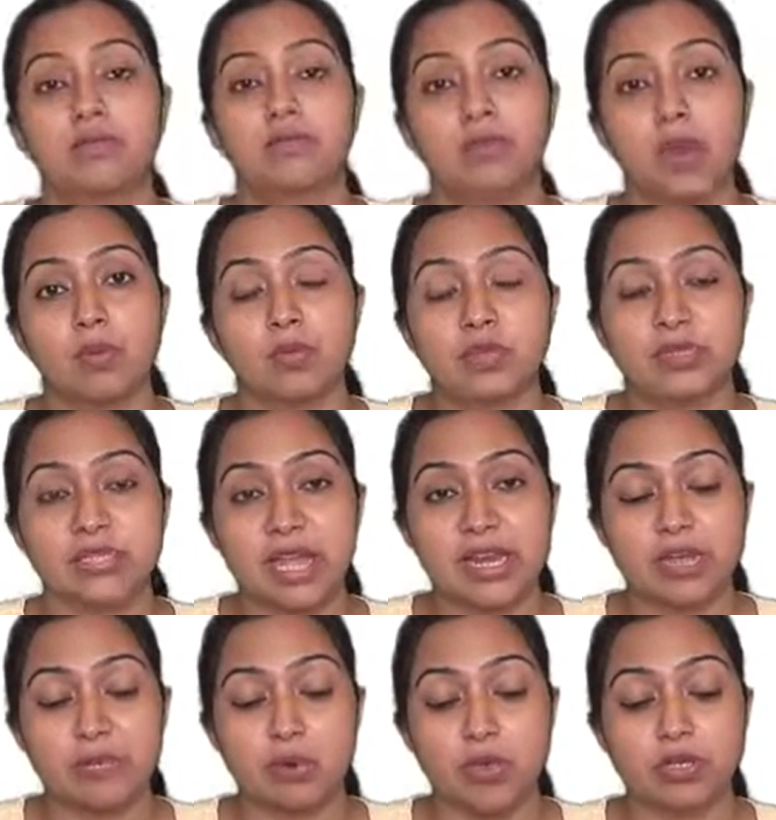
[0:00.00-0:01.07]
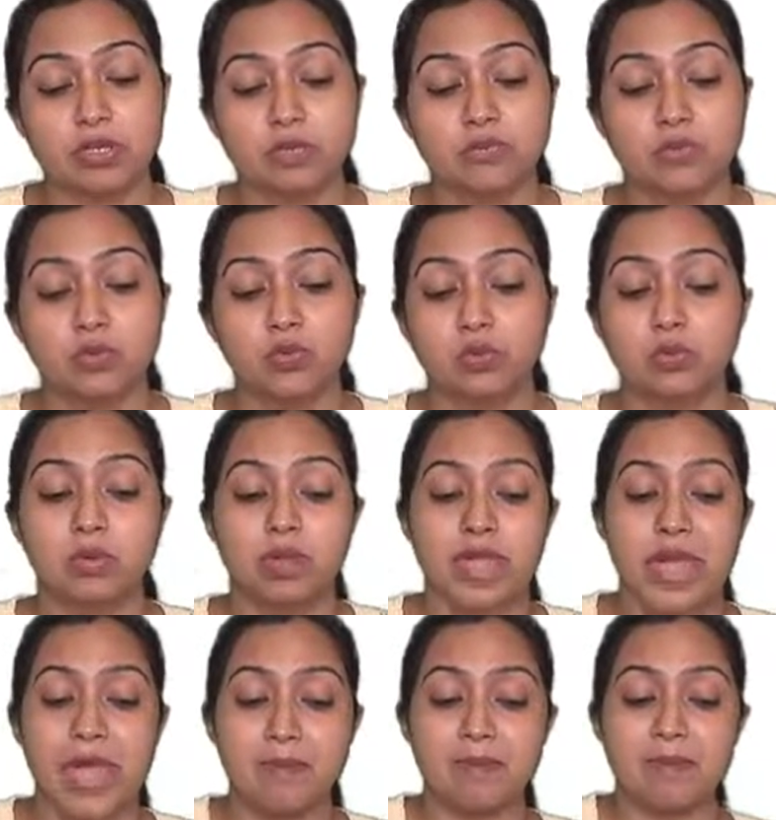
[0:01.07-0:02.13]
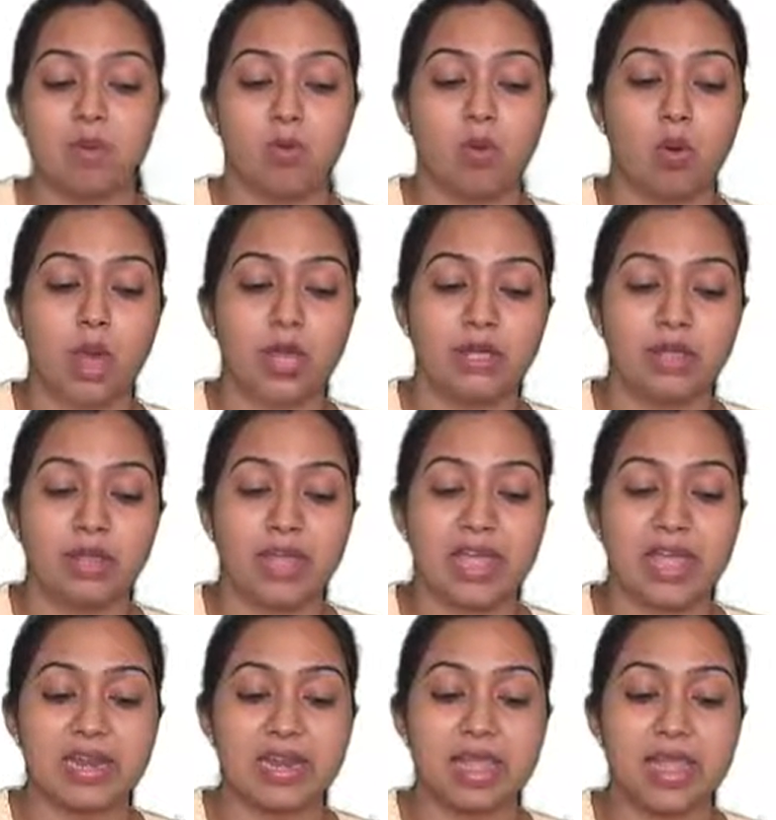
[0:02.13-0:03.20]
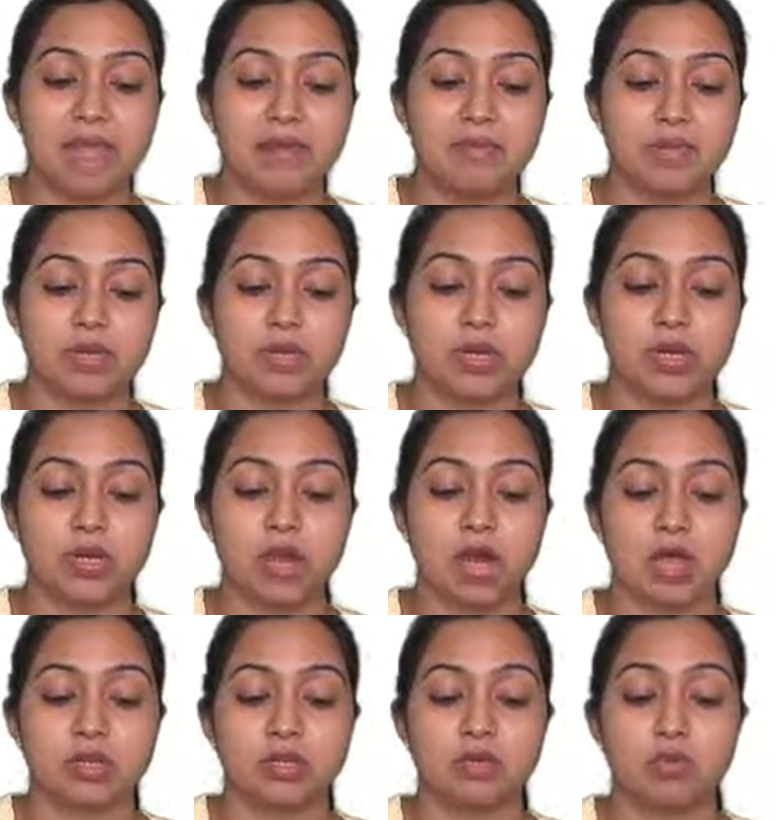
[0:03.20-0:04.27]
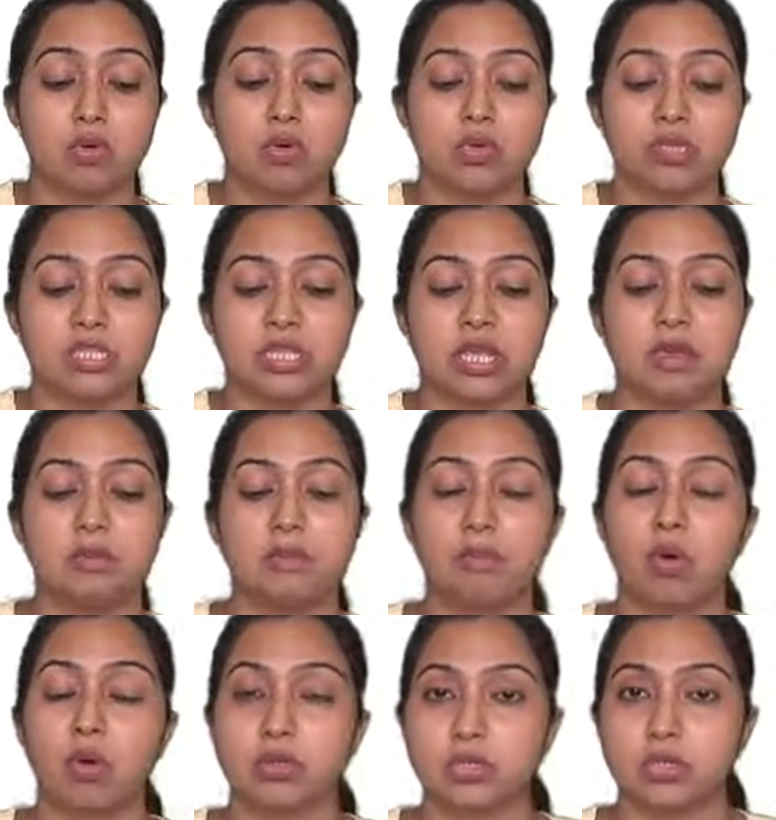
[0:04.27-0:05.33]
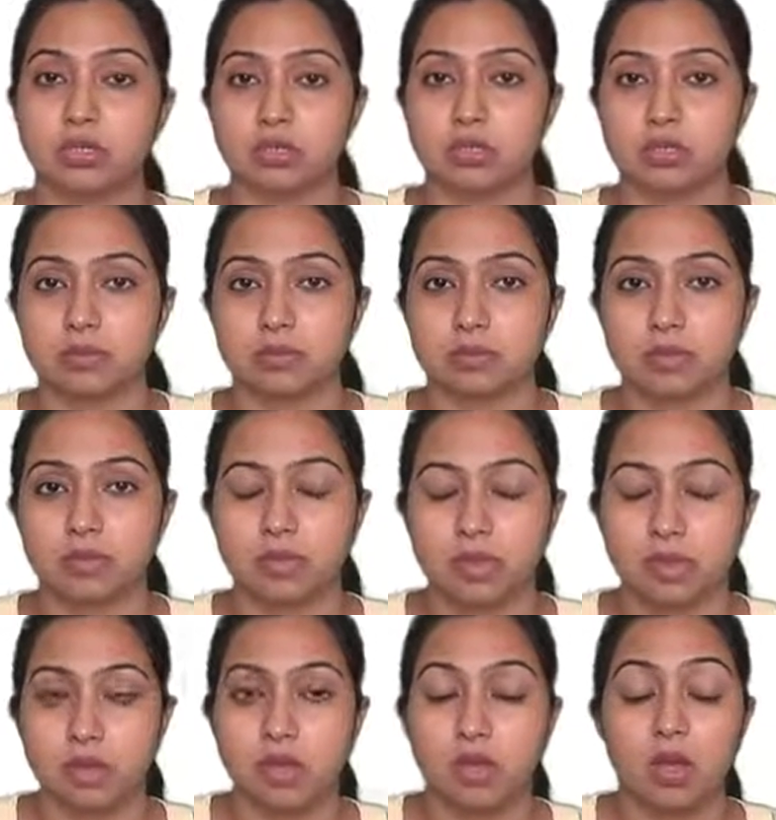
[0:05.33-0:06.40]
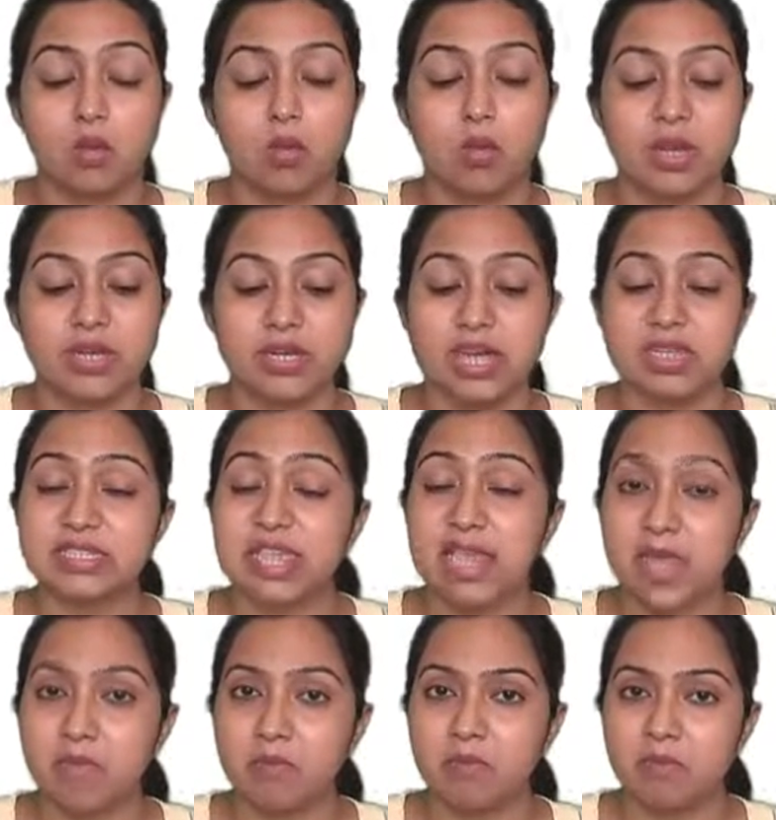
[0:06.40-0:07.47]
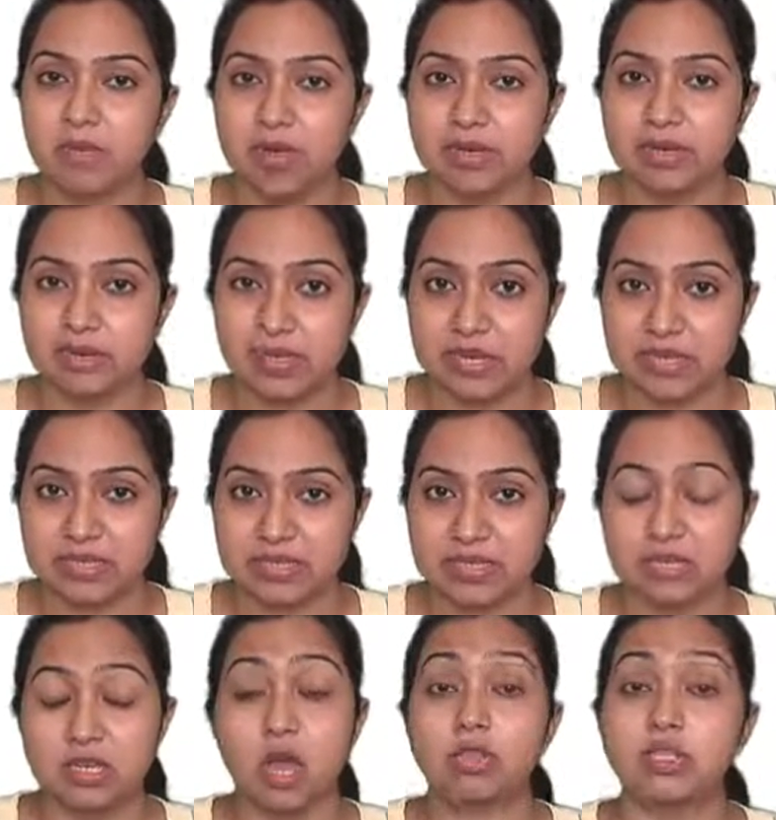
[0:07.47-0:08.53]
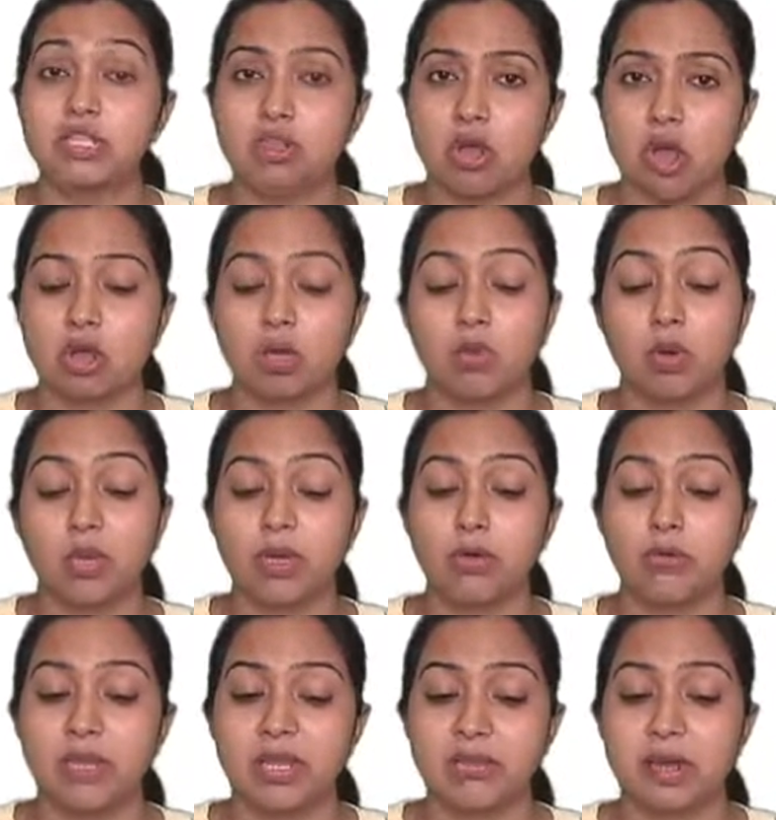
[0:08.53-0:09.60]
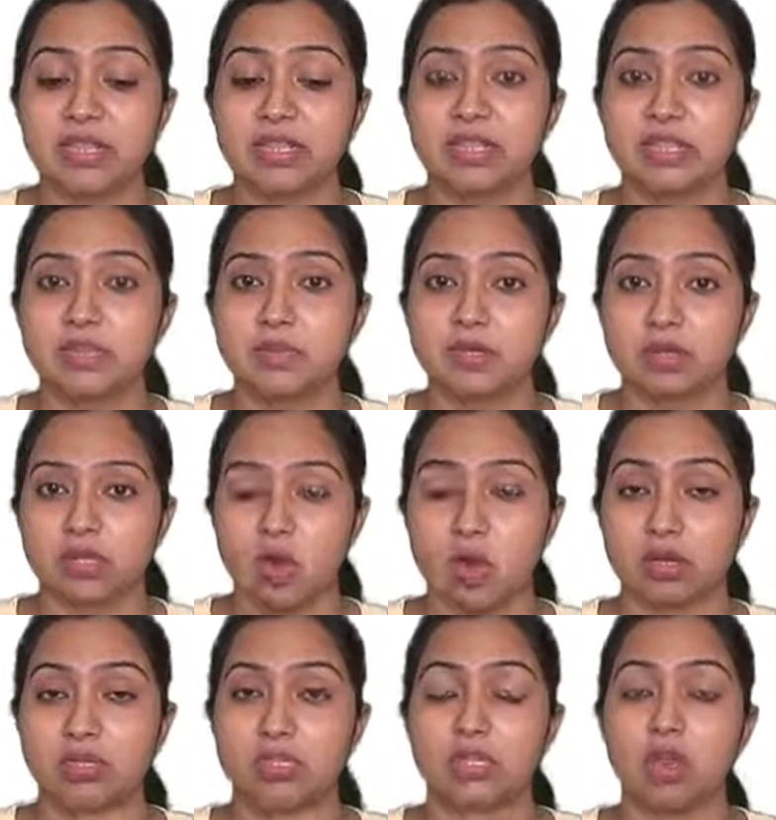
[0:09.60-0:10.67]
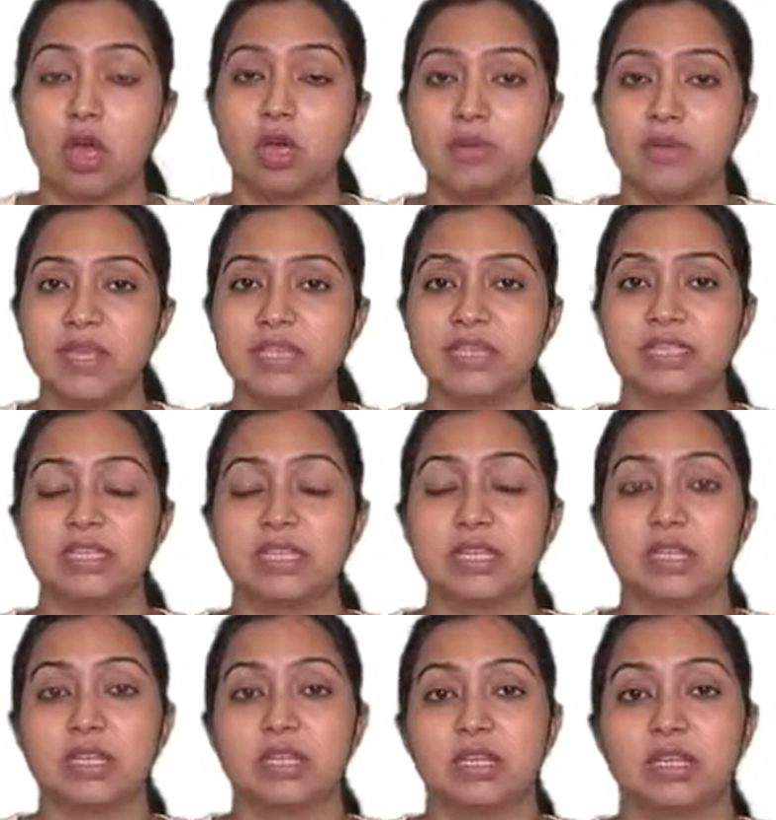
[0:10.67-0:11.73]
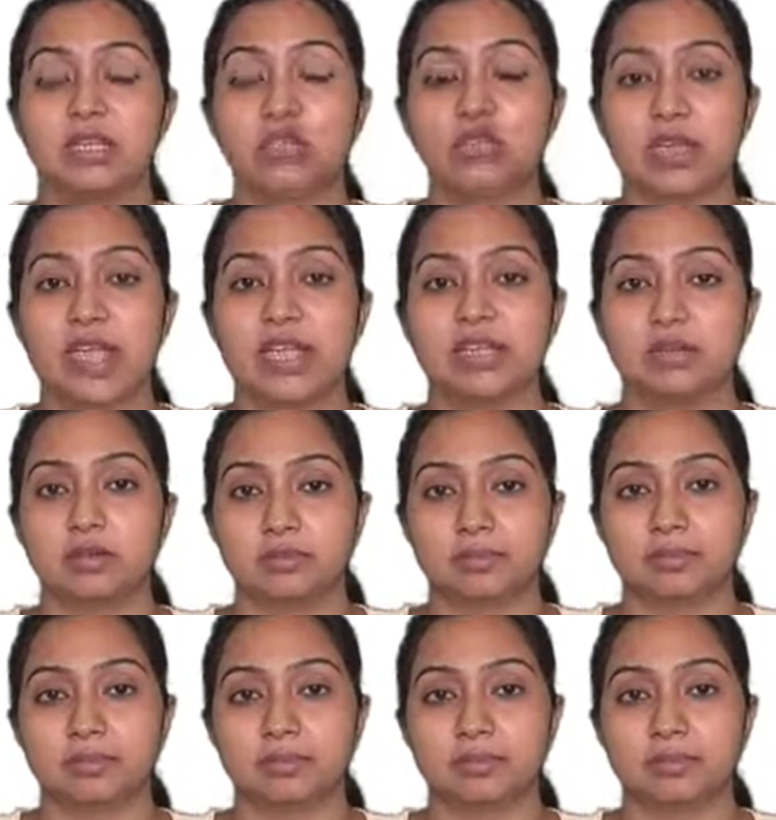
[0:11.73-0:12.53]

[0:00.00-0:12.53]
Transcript: From your study point of view, M1 and M3 are the most important. What does M1 mean? Now, stock, what do you mean by the term stock? Stock means together.